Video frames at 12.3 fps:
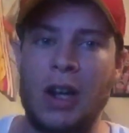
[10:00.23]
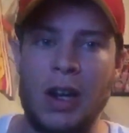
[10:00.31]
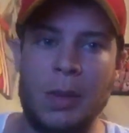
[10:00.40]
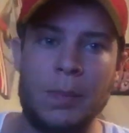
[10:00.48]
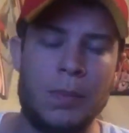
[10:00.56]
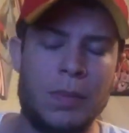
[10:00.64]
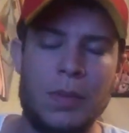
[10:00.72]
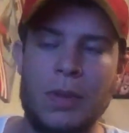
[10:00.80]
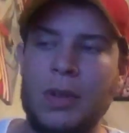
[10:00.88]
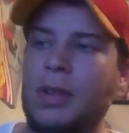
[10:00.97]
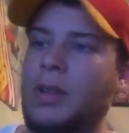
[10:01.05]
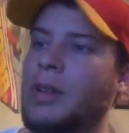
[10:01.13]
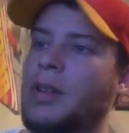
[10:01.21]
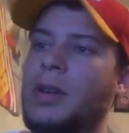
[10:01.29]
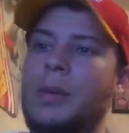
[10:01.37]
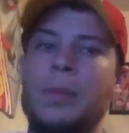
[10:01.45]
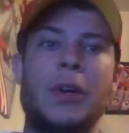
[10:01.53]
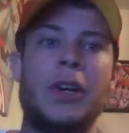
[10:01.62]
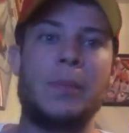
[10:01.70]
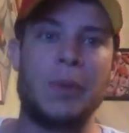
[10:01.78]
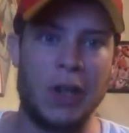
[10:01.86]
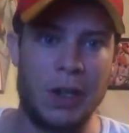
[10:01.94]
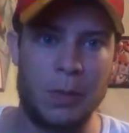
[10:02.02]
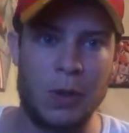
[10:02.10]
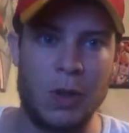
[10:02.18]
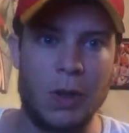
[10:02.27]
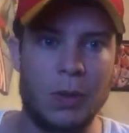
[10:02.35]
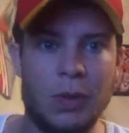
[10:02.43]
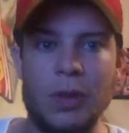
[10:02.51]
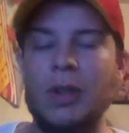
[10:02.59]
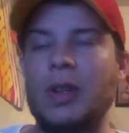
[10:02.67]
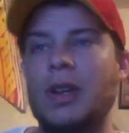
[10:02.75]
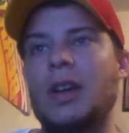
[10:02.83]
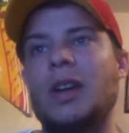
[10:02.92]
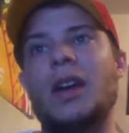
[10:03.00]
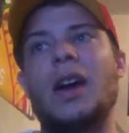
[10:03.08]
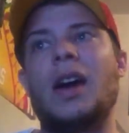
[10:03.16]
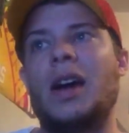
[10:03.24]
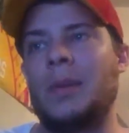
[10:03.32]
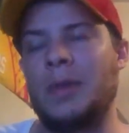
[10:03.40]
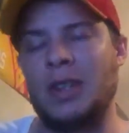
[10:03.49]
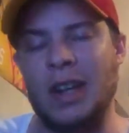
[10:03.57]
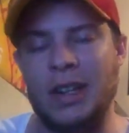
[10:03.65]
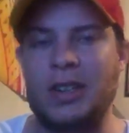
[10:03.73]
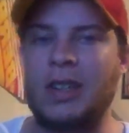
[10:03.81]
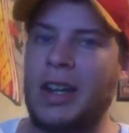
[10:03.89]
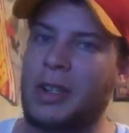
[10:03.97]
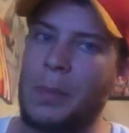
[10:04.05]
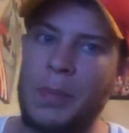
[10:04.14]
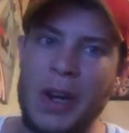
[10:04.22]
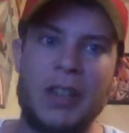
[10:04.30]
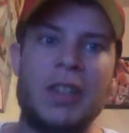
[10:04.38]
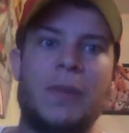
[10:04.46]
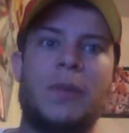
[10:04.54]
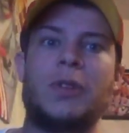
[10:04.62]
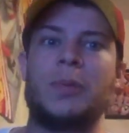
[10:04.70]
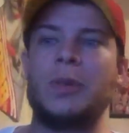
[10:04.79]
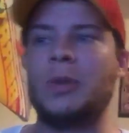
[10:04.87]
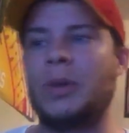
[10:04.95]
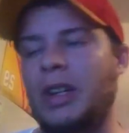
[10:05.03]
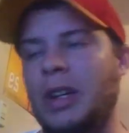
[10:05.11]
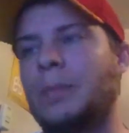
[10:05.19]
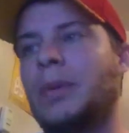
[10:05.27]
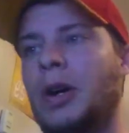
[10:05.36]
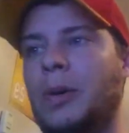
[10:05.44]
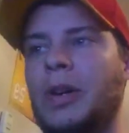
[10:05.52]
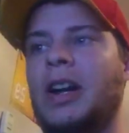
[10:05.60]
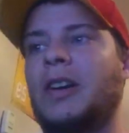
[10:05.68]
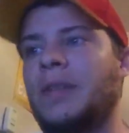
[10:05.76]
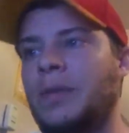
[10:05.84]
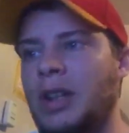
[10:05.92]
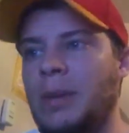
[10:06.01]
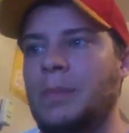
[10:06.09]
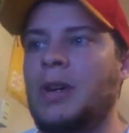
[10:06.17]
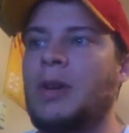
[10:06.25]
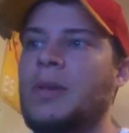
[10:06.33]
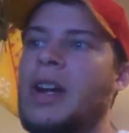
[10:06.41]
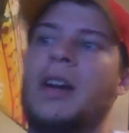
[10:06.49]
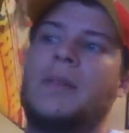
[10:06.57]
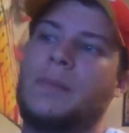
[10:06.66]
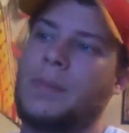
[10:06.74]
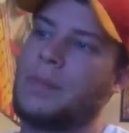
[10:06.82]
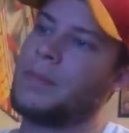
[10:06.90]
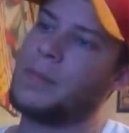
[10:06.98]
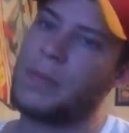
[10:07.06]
time, but he played him close. I mean, that's a big difference between getting blown out. If you get blown out,